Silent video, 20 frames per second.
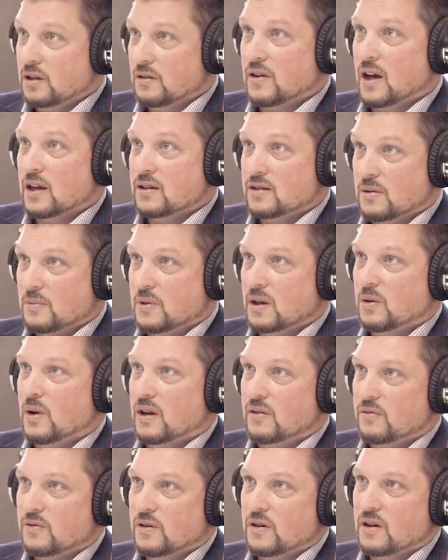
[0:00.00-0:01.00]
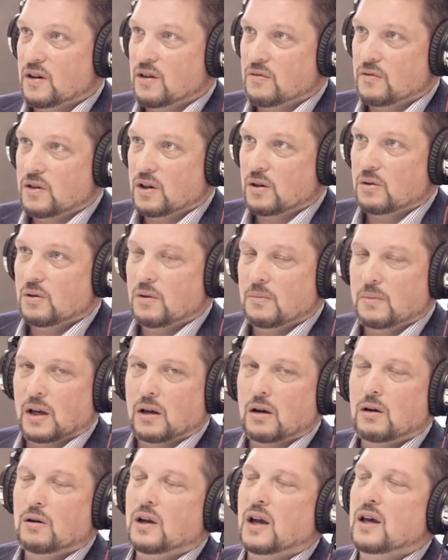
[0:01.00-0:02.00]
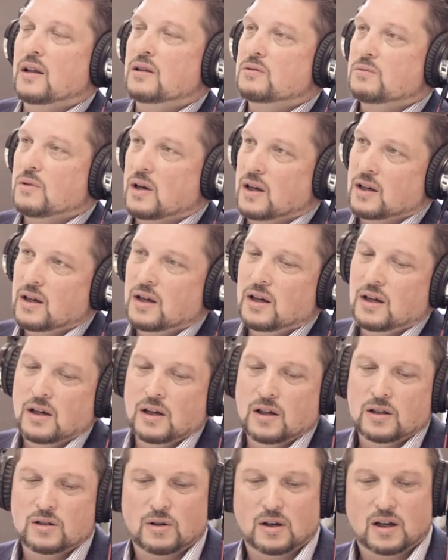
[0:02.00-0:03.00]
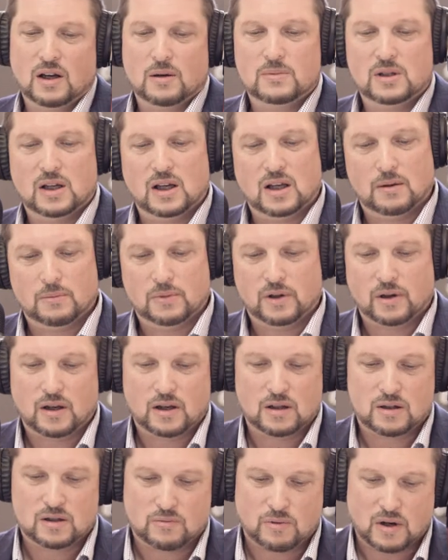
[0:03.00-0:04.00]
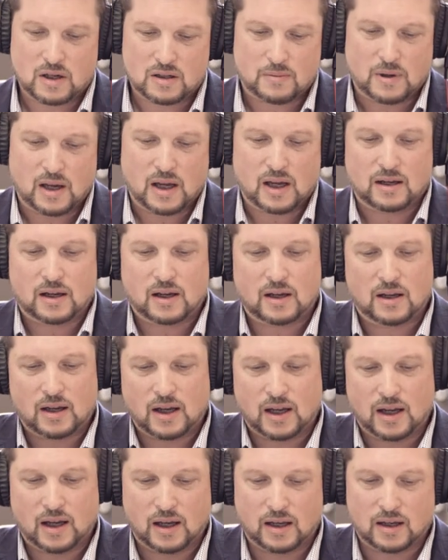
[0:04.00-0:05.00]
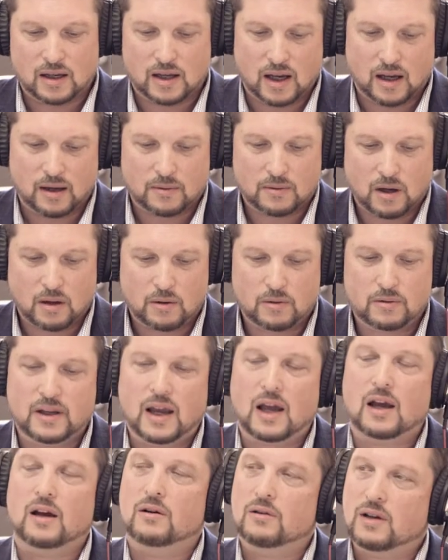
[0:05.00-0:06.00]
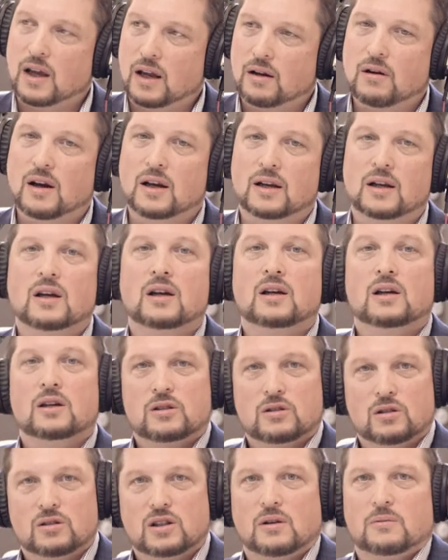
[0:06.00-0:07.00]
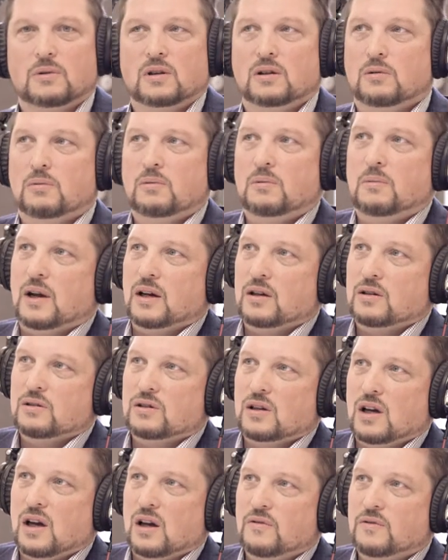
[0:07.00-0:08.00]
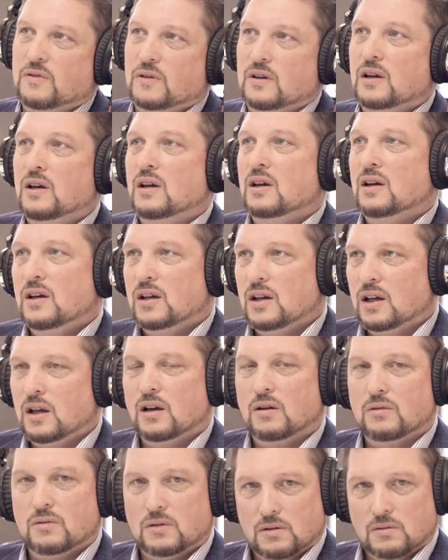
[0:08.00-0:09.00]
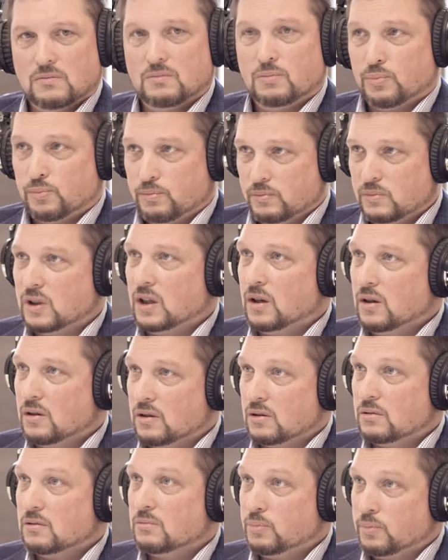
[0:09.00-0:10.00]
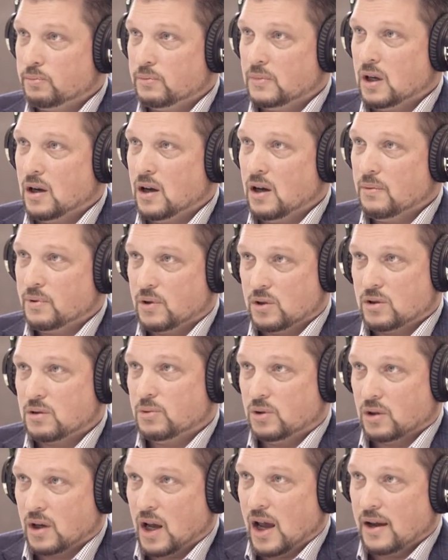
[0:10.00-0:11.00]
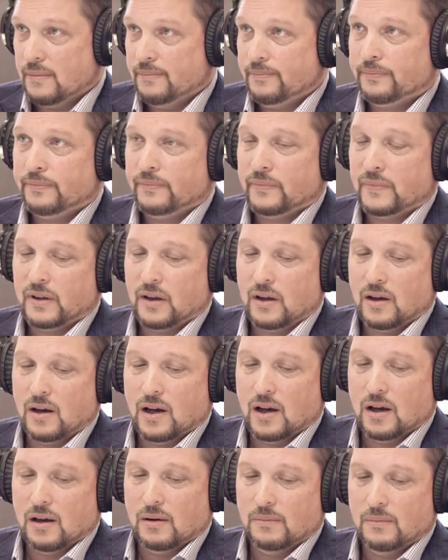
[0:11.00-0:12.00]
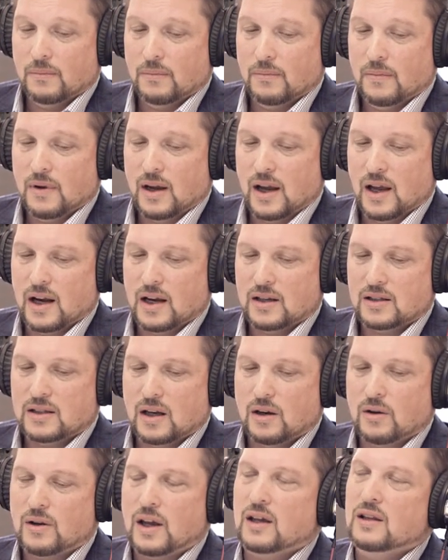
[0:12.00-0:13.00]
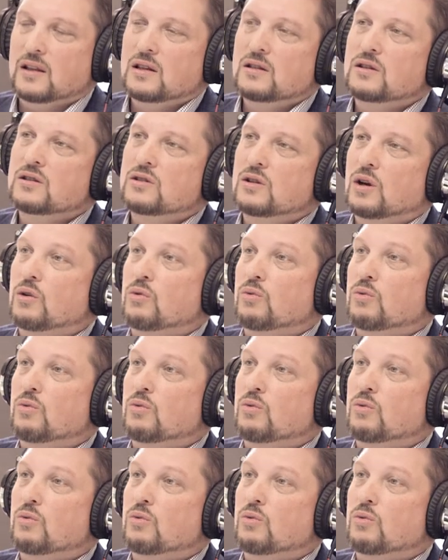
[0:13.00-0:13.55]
you've got somebody waiting for an interview i'm like oh yeah that's right so he comes in i'm looking at his resume and uh, oh yeah okay great so tell me a little bit about yourself and you know you know uh, personable guy um, and I said, okay, this is a